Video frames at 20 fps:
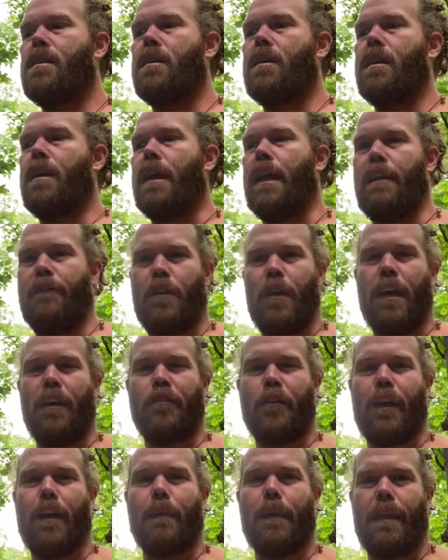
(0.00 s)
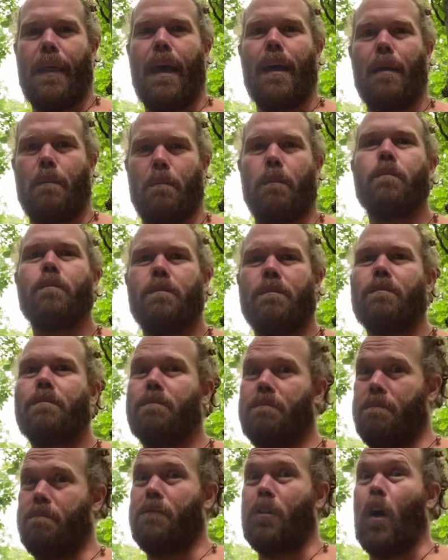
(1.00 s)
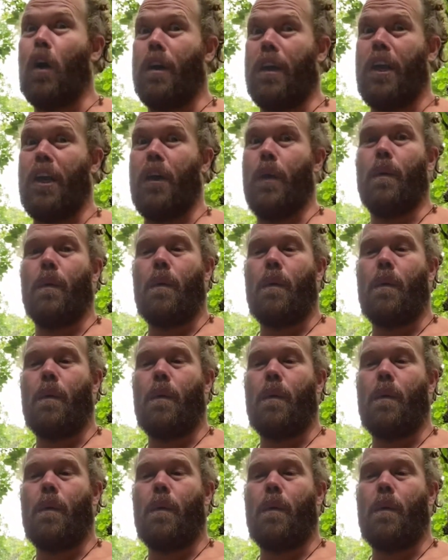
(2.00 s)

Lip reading: And if you got triggered by that, I'm talking to you.